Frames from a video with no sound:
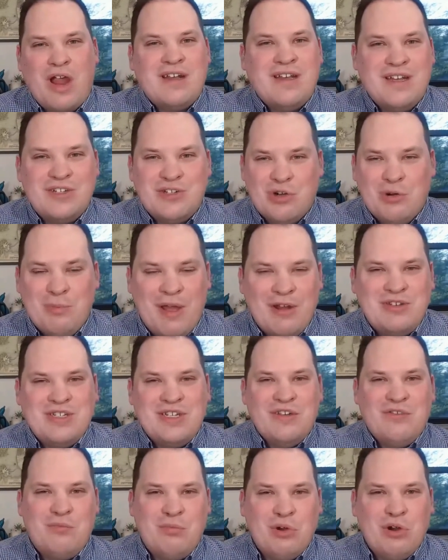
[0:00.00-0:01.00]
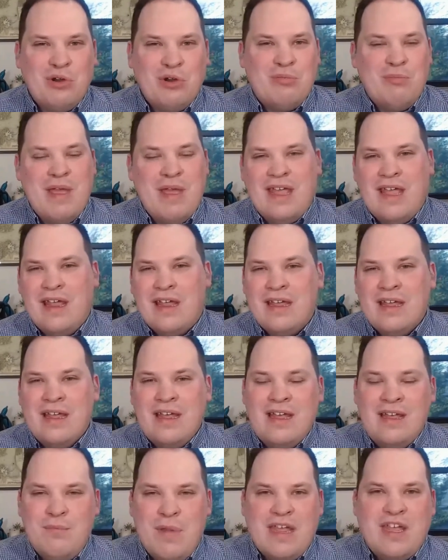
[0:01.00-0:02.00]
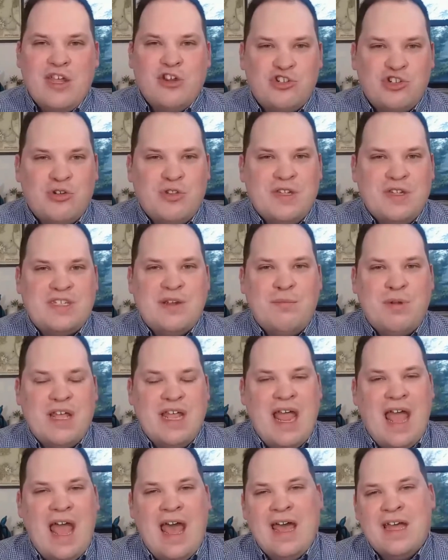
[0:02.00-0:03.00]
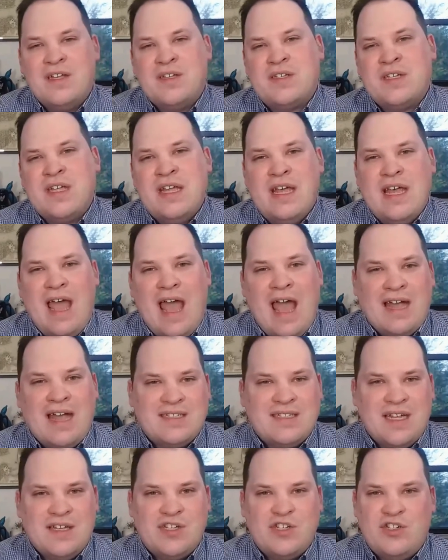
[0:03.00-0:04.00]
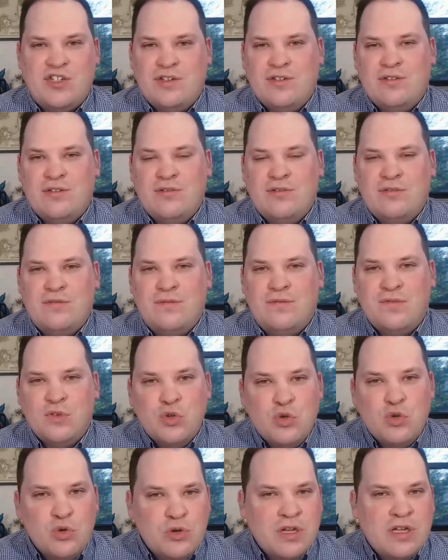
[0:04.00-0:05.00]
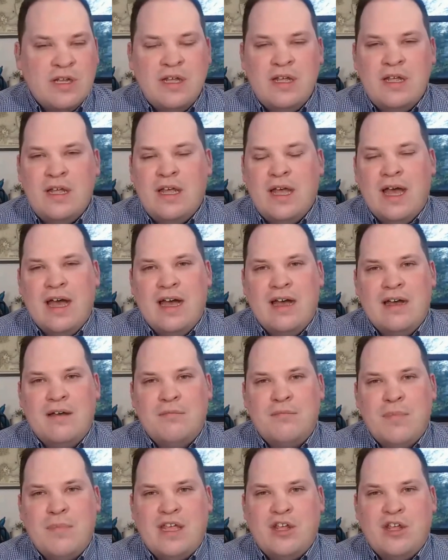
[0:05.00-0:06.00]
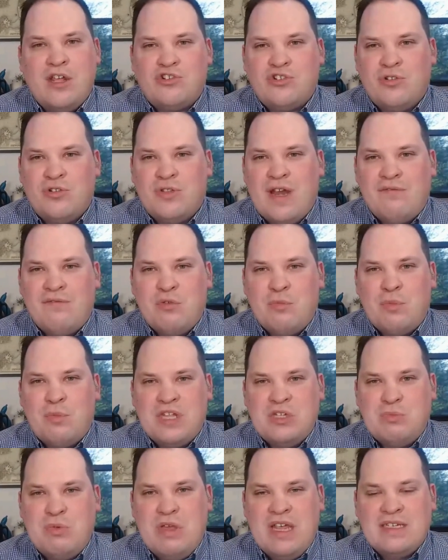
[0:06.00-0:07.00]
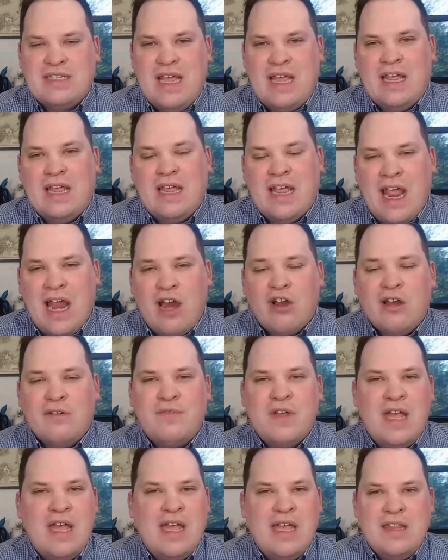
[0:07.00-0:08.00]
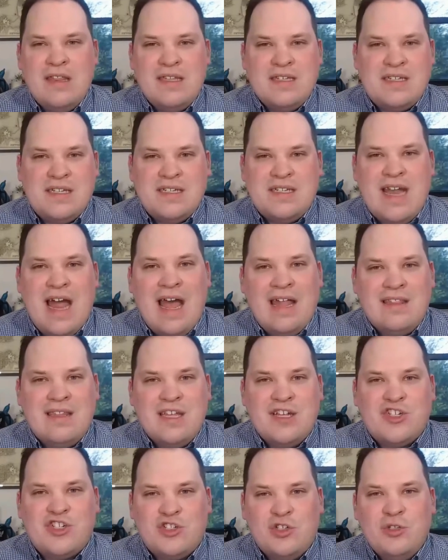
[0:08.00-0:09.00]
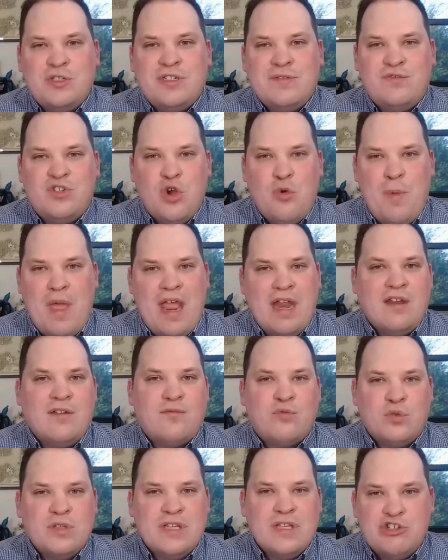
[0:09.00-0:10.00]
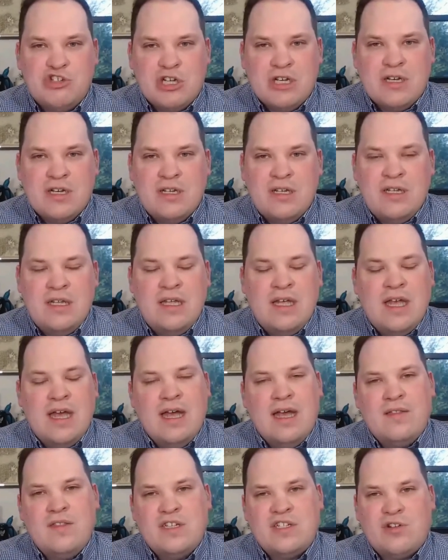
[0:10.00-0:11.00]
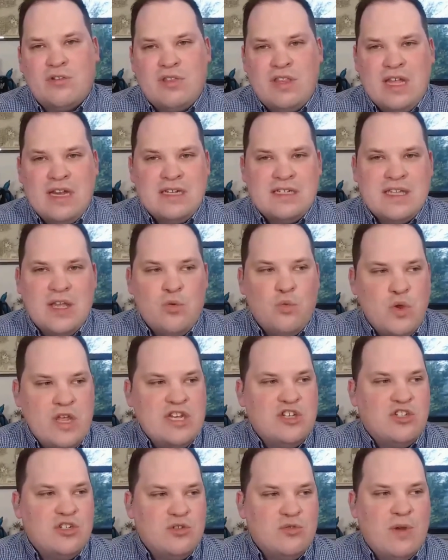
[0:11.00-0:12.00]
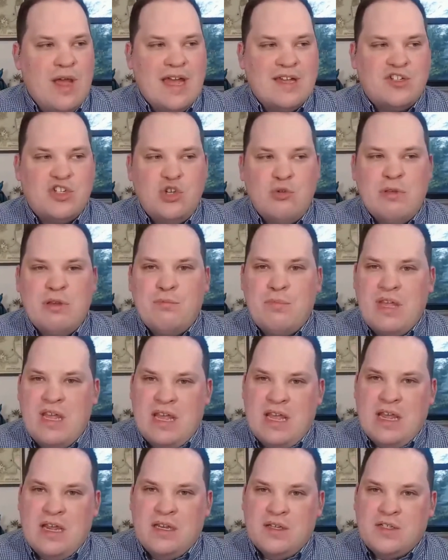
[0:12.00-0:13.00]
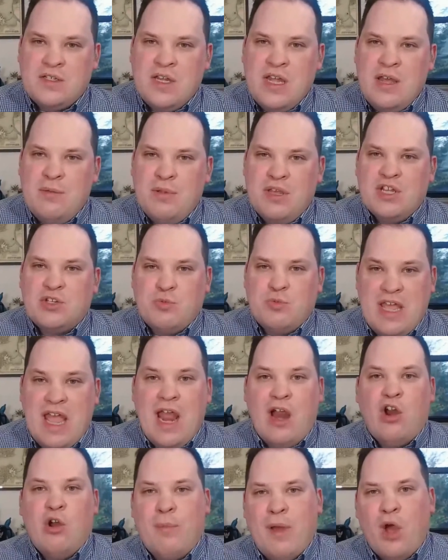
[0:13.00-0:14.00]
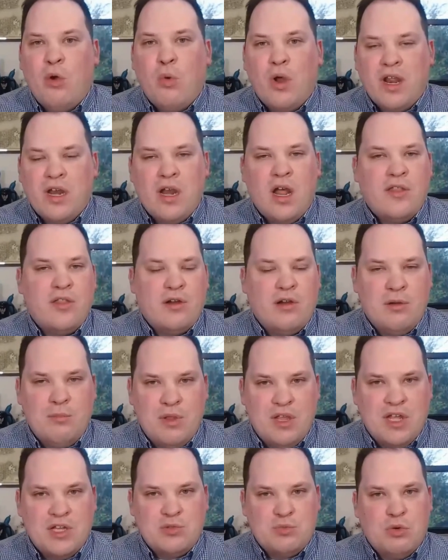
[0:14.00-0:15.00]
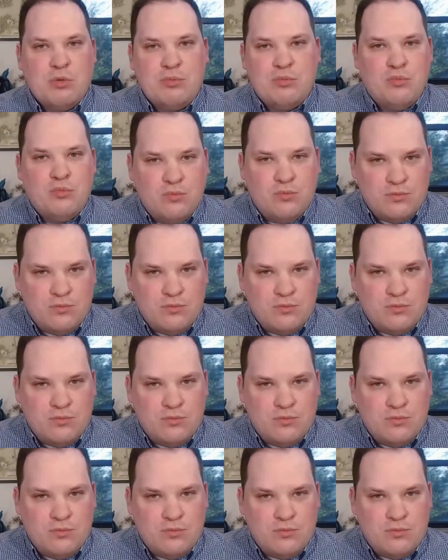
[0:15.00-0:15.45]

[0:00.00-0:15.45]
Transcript: pregnant or about to give birth, making making sure that somebody has access to food, um, making sure that everybody's being taken care of. This is not the exclusive domain of religion. Uh, these are things that we do as human beings because we care about one another and because we're